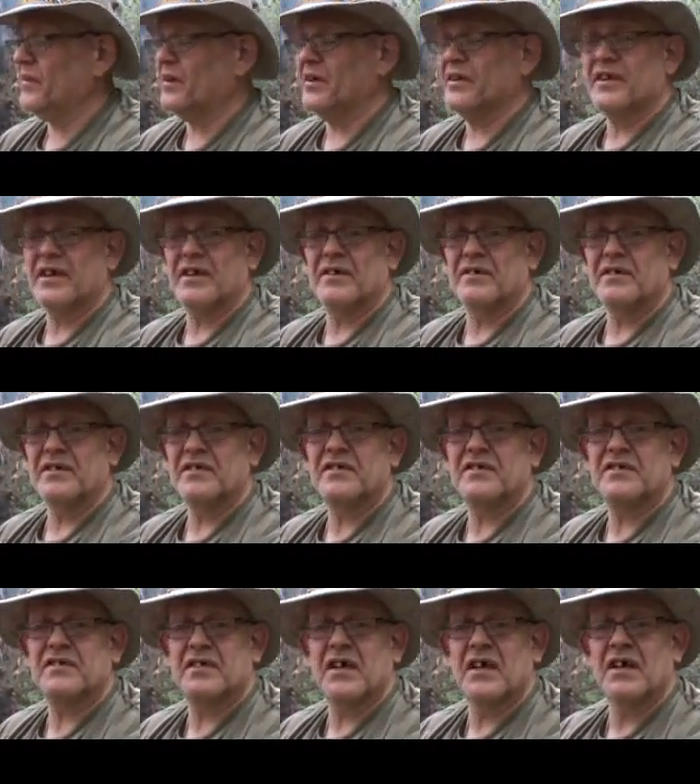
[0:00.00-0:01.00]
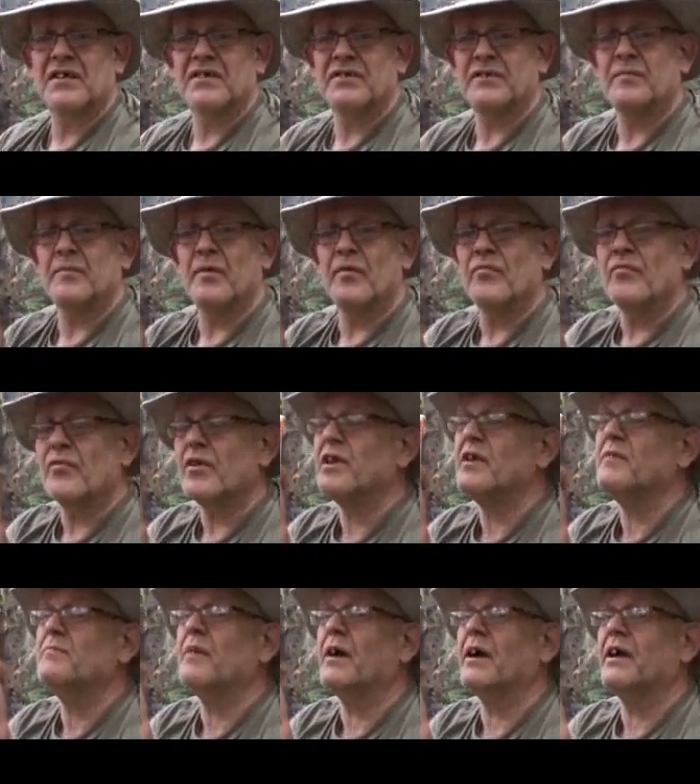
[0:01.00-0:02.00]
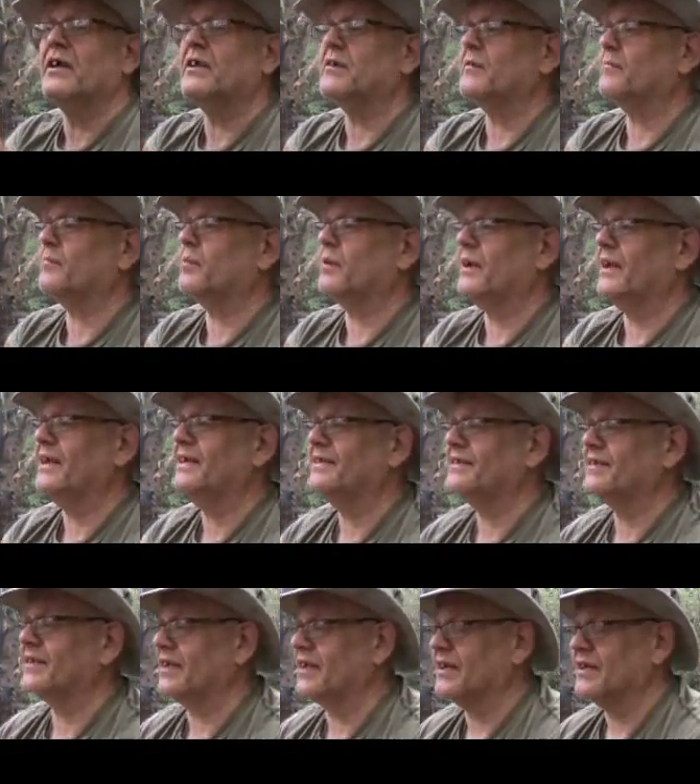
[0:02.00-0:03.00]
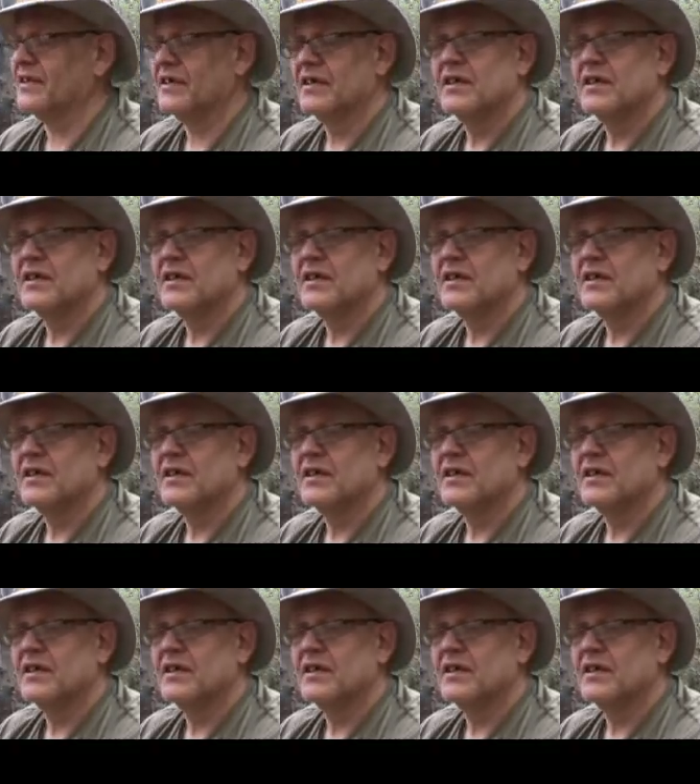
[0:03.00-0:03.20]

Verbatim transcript: I noticed some ready-made polenta